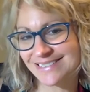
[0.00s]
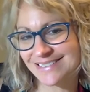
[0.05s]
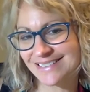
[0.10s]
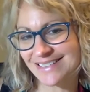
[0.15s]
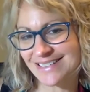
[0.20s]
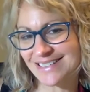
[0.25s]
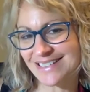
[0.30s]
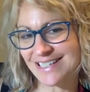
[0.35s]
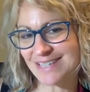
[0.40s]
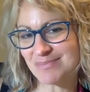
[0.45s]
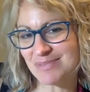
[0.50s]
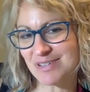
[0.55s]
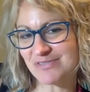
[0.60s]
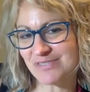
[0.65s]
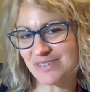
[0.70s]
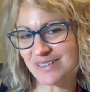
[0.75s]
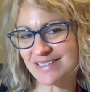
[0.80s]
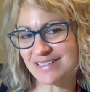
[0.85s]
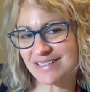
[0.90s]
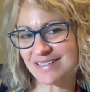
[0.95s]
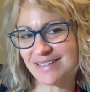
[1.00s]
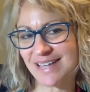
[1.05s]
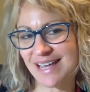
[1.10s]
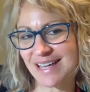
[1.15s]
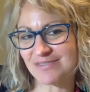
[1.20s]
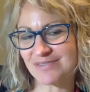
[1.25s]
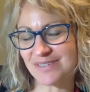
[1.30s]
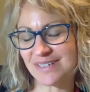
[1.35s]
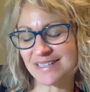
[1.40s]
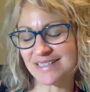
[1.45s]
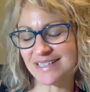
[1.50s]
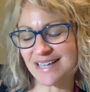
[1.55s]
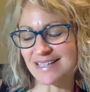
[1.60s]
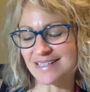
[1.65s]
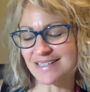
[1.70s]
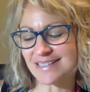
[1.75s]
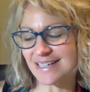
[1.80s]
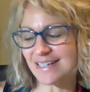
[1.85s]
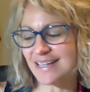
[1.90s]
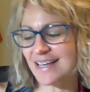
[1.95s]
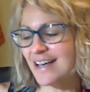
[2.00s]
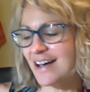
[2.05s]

It's going to be fun and fantastic.